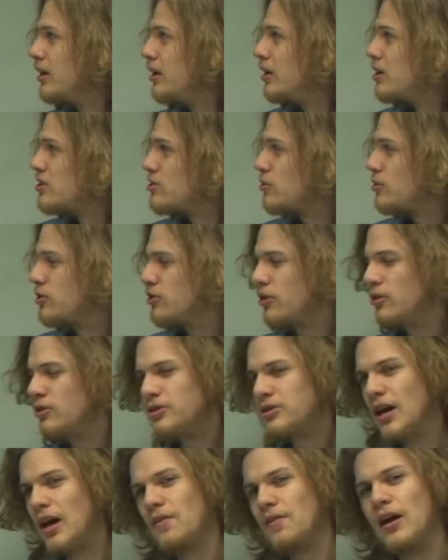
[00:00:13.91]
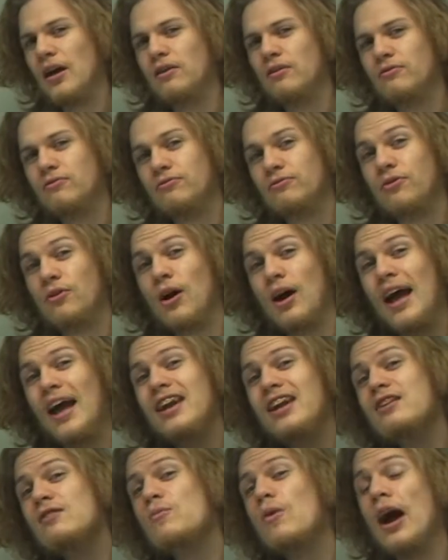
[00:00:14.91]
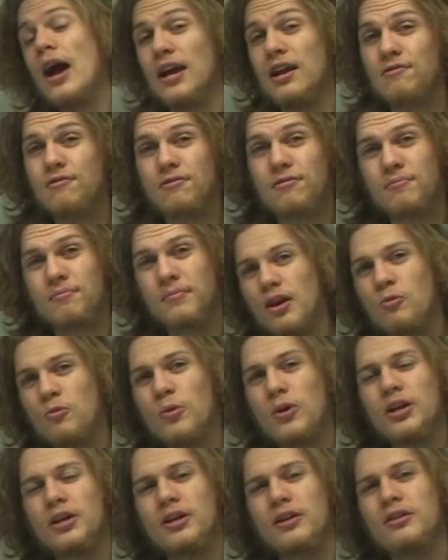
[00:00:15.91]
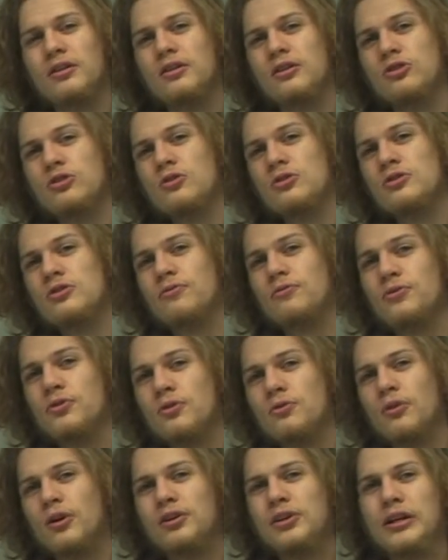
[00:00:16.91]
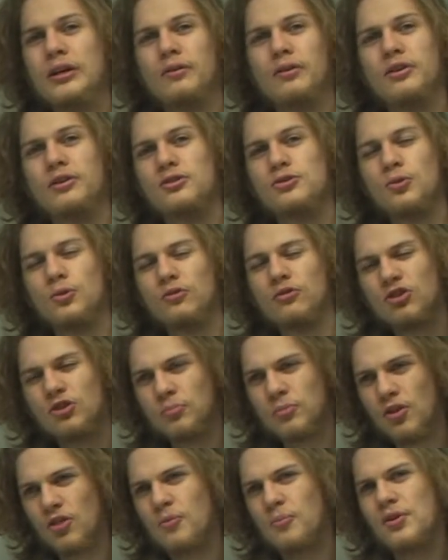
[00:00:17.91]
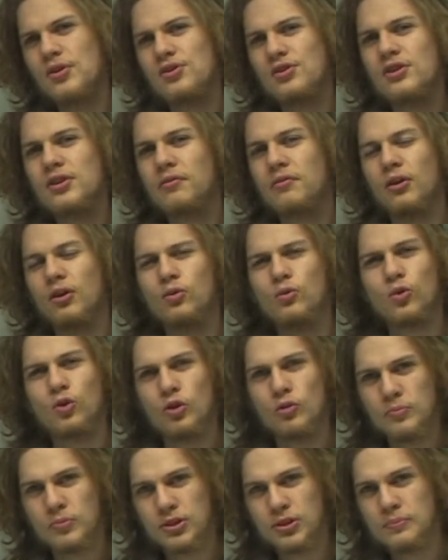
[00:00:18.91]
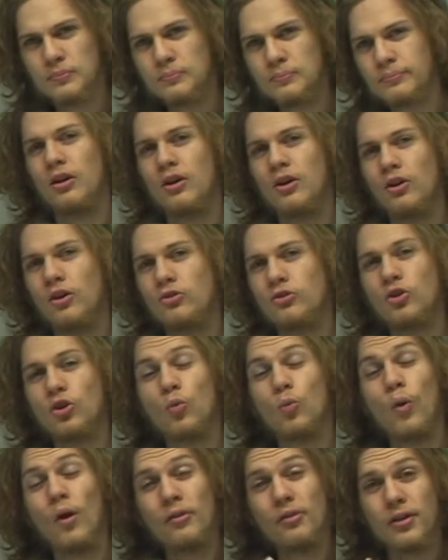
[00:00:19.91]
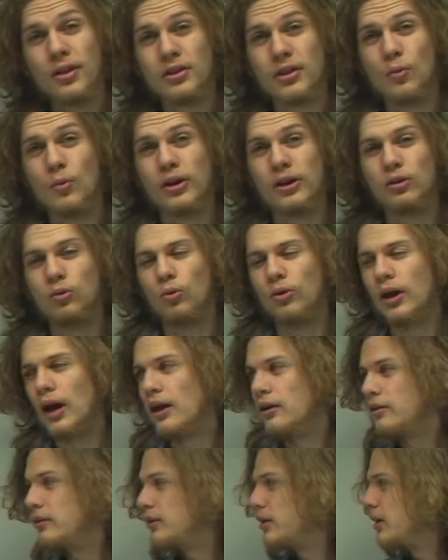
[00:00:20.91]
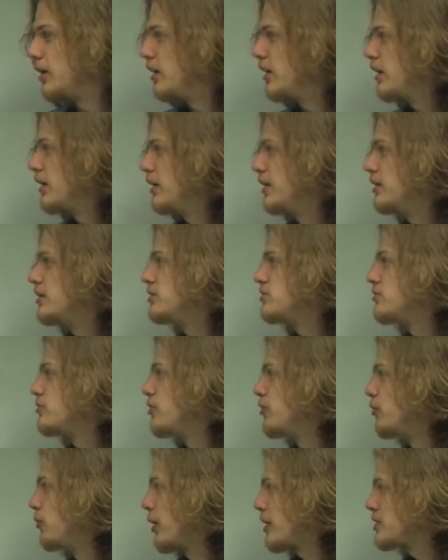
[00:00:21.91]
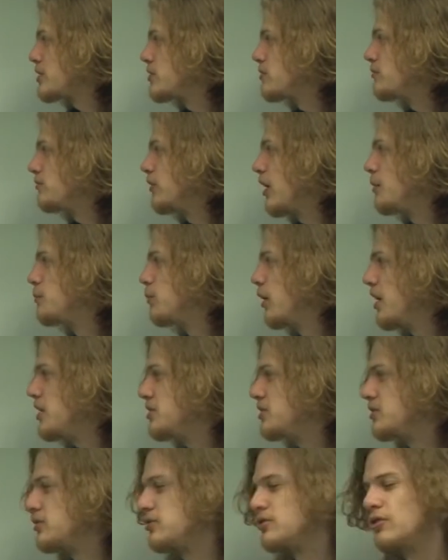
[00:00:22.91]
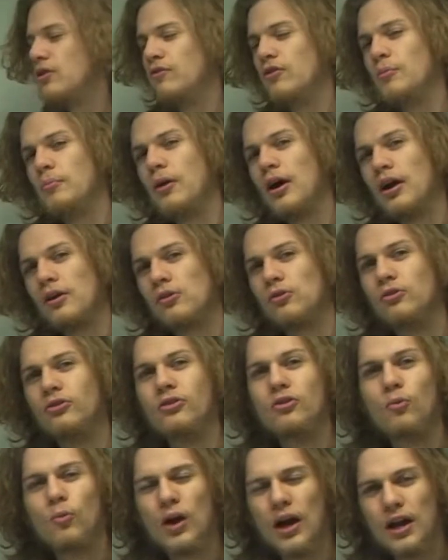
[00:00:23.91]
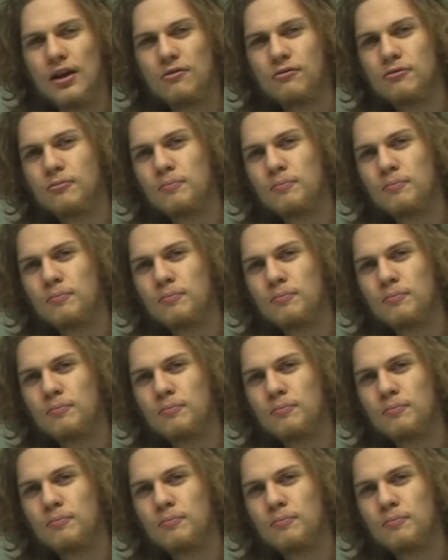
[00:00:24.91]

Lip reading: So it turns out that for any wave, we can use a few criteria to sort of split them into different groups. So one thing that we can look at is the direction of vibrations of the particles in the wave.